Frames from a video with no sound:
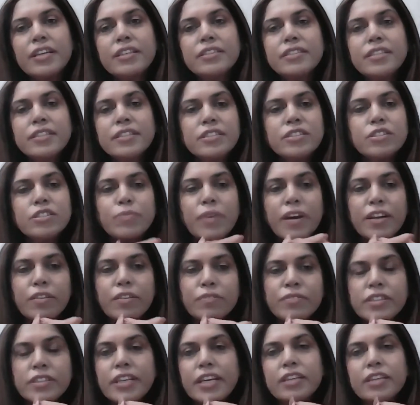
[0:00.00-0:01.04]
This is one
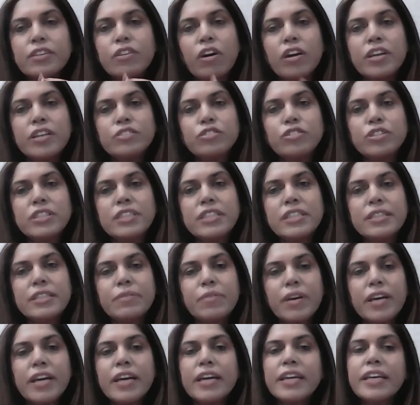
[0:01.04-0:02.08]
of the technology.
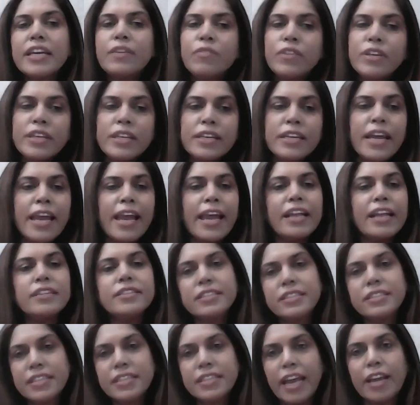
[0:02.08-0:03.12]
Even in health,
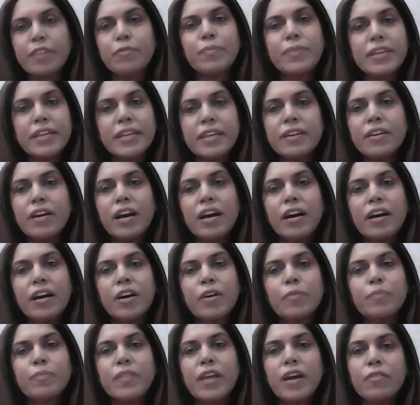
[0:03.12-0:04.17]
it can be
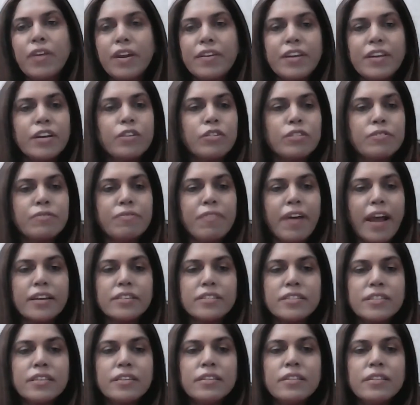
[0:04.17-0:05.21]
a very good
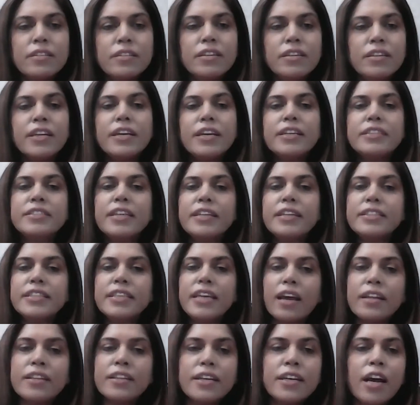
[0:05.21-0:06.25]
factor. Then the
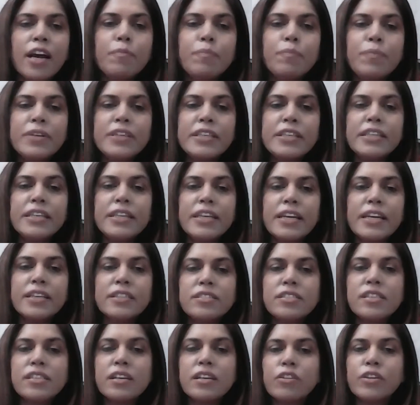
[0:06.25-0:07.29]
other company
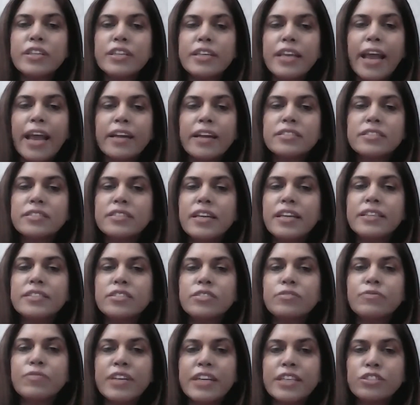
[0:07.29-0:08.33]
is a
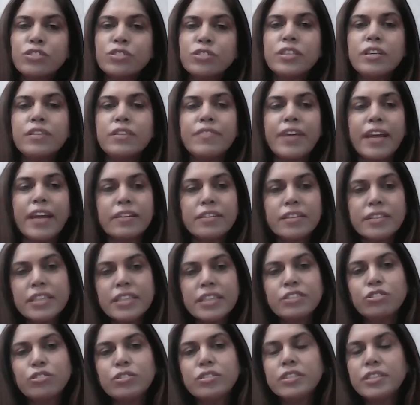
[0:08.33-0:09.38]
contactless facial
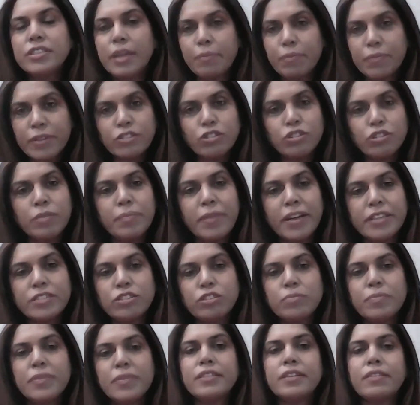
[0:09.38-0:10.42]
recognition temperature
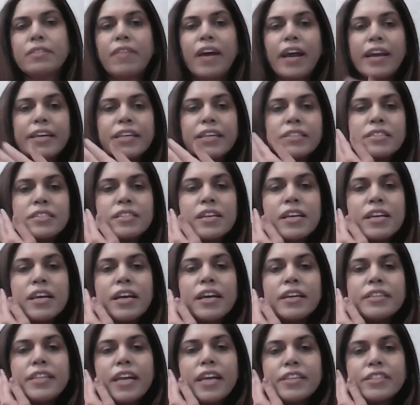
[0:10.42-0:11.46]
measurement device
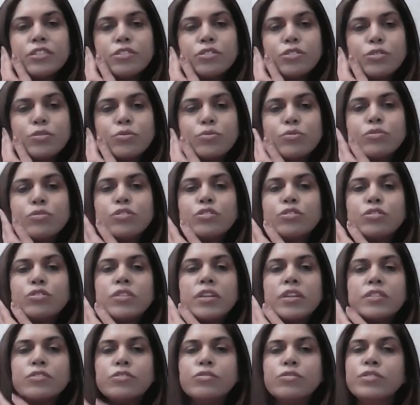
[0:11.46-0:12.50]
that is used
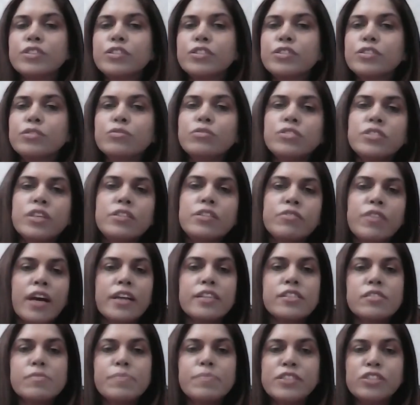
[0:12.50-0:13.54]
to reduce the
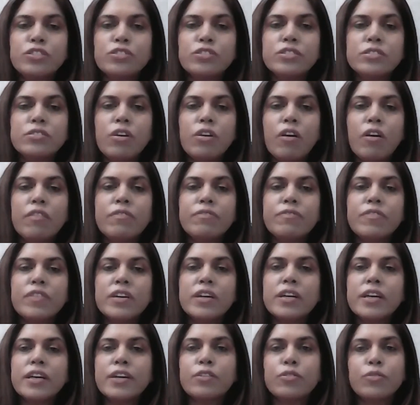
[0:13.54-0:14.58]
transmission of
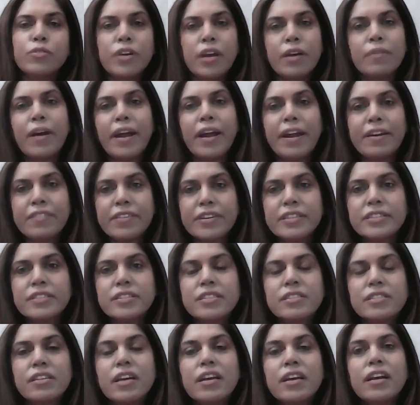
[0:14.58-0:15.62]
coronavirus.